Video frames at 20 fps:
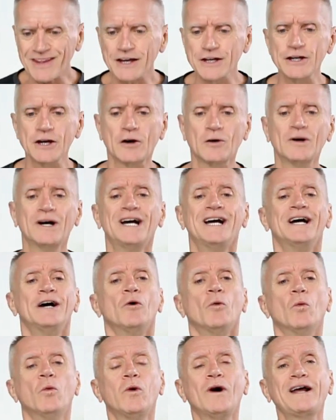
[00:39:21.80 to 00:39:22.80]
you know
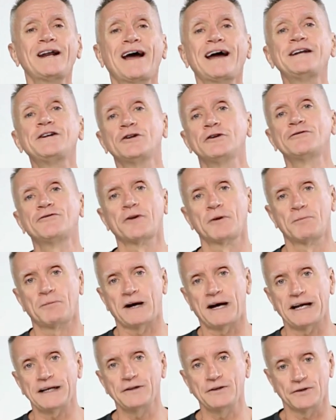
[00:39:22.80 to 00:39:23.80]
what I do for
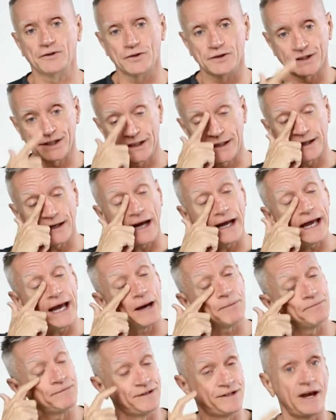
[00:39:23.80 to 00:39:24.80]
my nutrition, and I
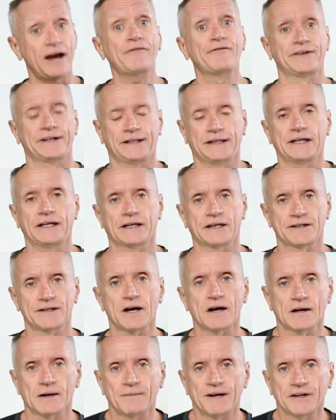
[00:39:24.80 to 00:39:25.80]
am definitely going to
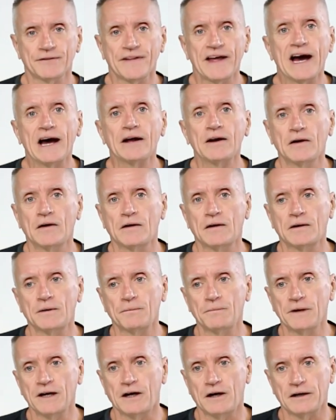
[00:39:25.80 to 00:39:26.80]
talk about that
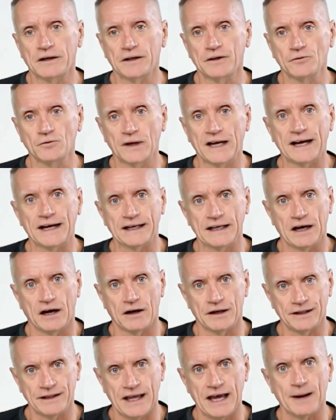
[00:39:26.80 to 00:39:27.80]
um, on, uh,
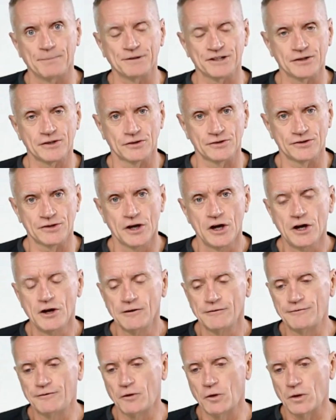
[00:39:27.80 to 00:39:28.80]
on, episodes
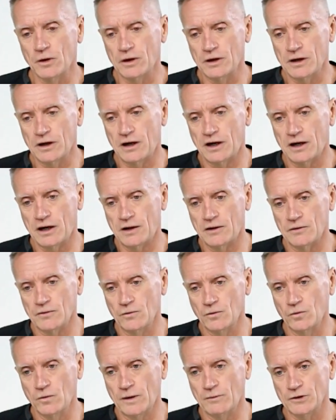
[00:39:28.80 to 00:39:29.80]
for uh,
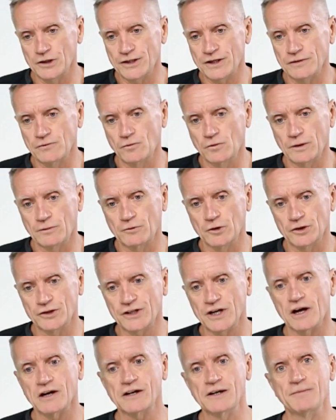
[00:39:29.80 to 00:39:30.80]
when we're t- when we're
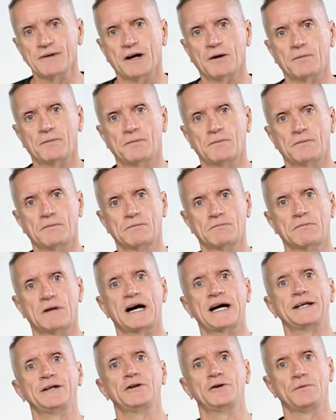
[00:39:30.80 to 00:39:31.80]
talking about
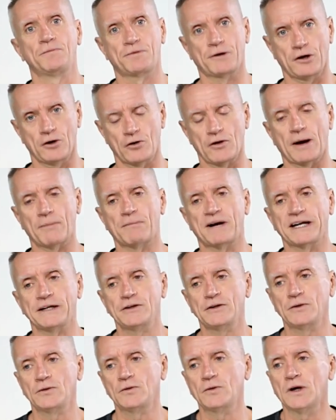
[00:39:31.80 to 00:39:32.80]
my new program, my
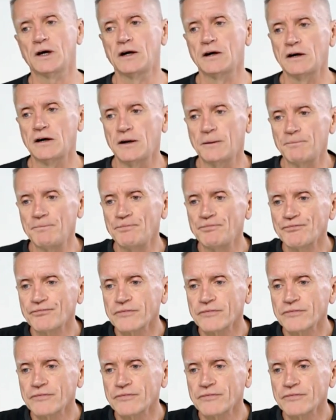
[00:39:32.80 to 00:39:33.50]
new um,